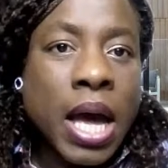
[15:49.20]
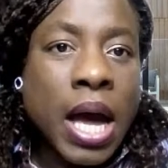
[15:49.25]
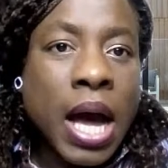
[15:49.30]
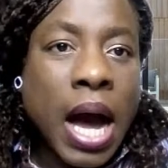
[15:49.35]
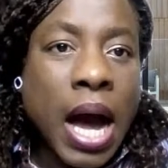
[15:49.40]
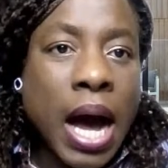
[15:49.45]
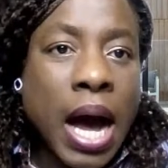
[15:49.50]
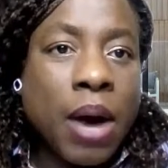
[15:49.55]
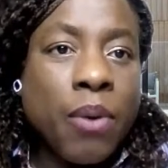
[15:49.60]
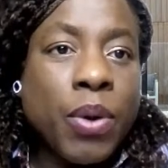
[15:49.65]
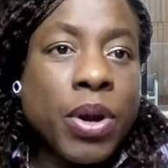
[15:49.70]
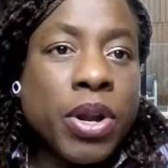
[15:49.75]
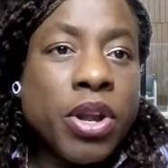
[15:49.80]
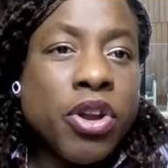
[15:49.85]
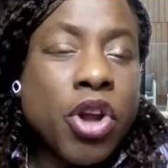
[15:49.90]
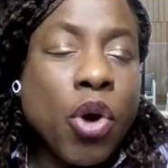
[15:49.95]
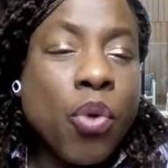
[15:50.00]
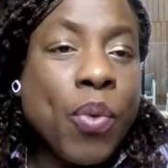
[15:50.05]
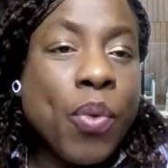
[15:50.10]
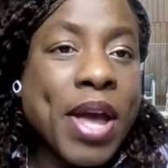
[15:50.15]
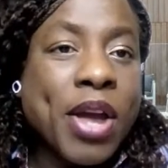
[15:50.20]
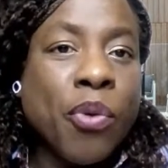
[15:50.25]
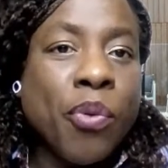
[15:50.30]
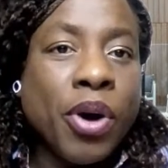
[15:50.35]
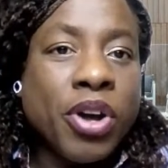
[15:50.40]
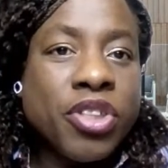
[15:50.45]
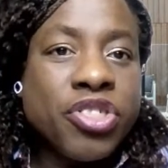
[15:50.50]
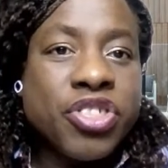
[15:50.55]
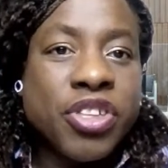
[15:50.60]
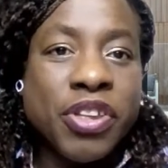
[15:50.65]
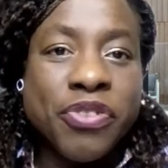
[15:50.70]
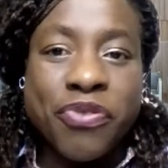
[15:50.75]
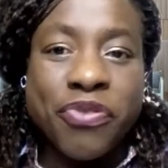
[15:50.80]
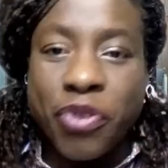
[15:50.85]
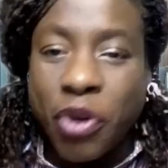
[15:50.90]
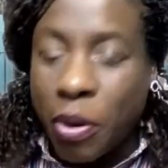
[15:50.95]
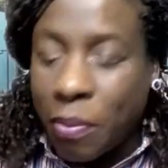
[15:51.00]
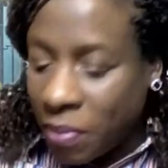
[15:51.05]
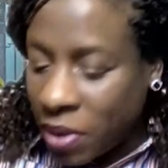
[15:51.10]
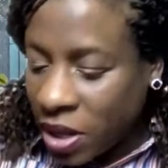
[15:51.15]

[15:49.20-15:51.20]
I want to know where you're watching from.